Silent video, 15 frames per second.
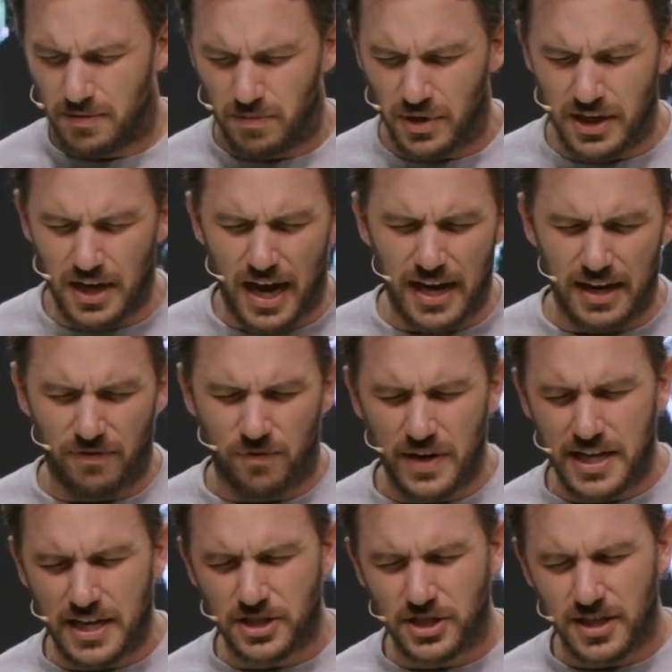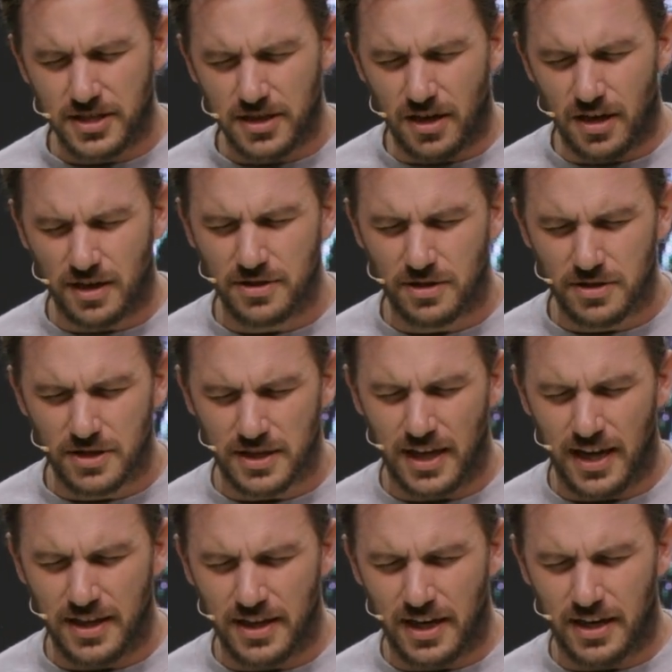But God, if we can just
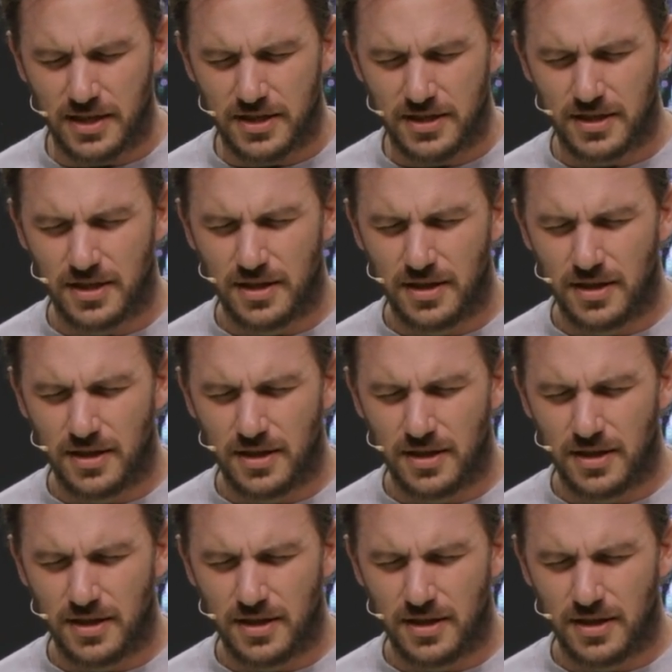understand that it's